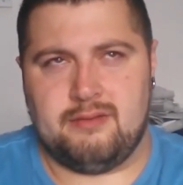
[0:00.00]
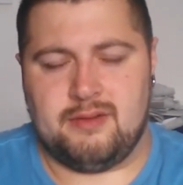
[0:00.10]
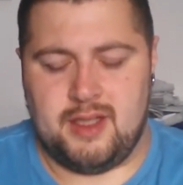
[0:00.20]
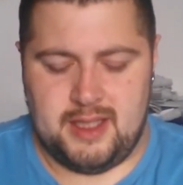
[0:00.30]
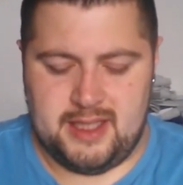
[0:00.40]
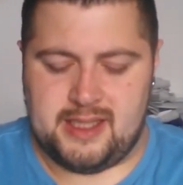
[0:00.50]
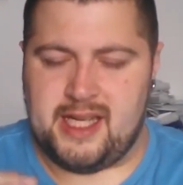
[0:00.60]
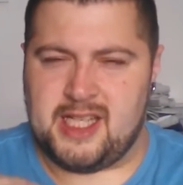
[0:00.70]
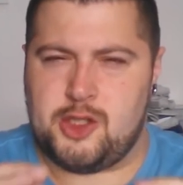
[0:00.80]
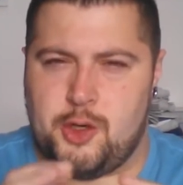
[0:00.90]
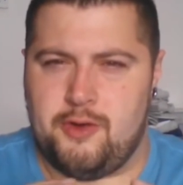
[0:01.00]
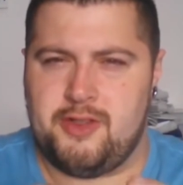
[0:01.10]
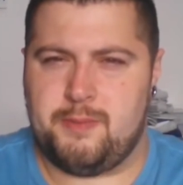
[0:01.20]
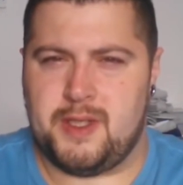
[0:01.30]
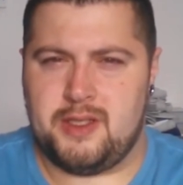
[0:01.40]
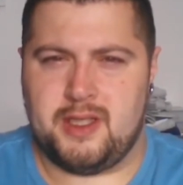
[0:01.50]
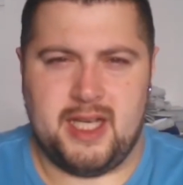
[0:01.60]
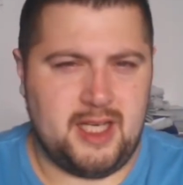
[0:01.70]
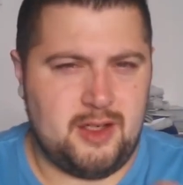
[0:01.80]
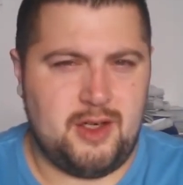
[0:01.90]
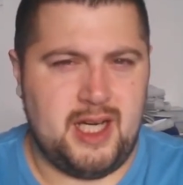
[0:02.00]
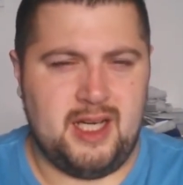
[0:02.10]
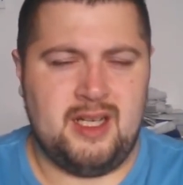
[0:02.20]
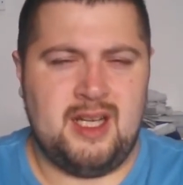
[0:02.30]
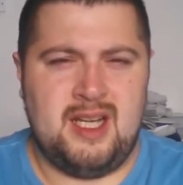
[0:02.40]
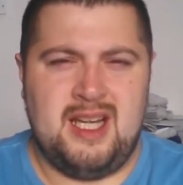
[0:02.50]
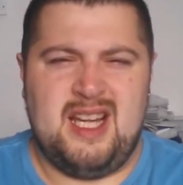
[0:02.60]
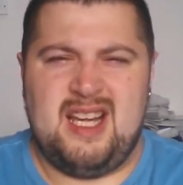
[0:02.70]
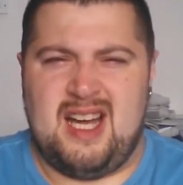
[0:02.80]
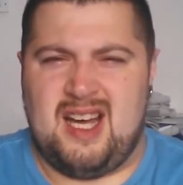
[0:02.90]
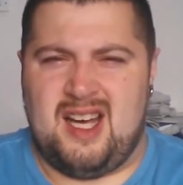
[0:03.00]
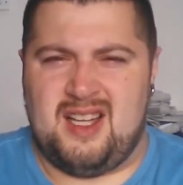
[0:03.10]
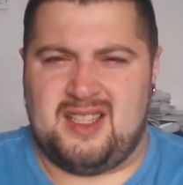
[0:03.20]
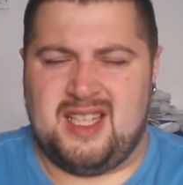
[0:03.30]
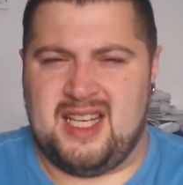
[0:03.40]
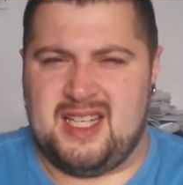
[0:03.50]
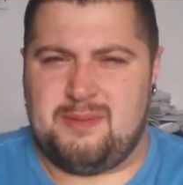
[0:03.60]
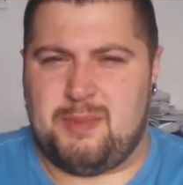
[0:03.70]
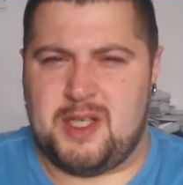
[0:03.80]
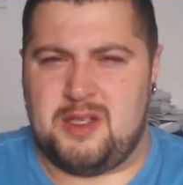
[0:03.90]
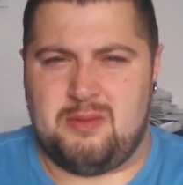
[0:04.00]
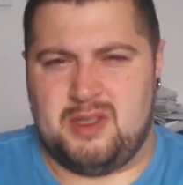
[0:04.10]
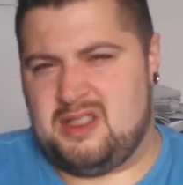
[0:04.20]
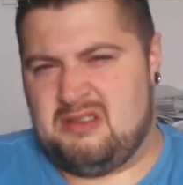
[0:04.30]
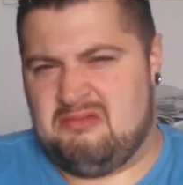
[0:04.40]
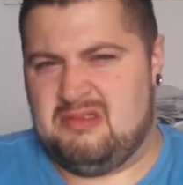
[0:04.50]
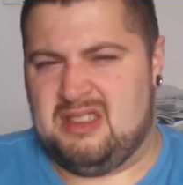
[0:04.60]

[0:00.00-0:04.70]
Oh, and it's like a soft sponge cake, not a hard kind of sponge, which...